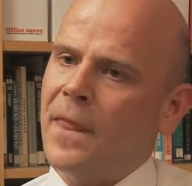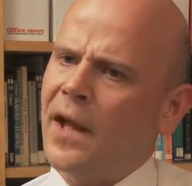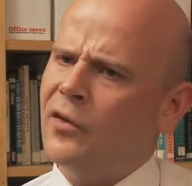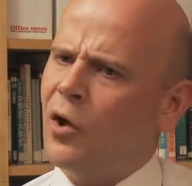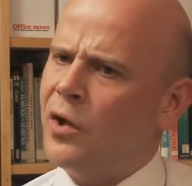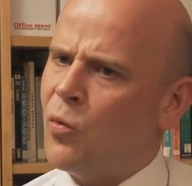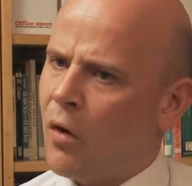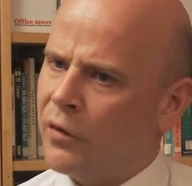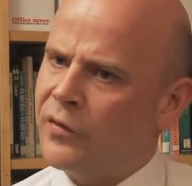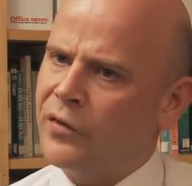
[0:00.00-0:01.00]
It's only
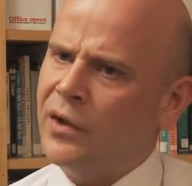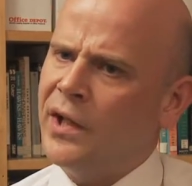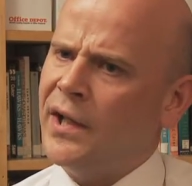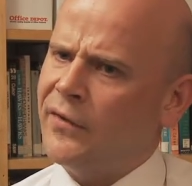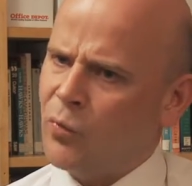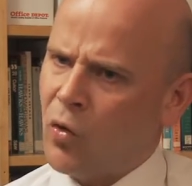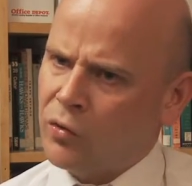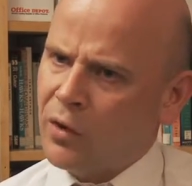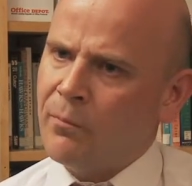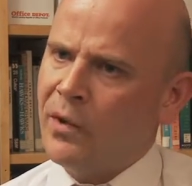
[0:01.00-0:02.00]
one study, it's
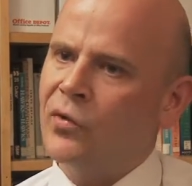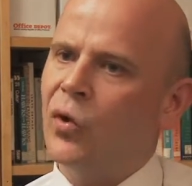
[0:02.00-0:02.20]
small numbers,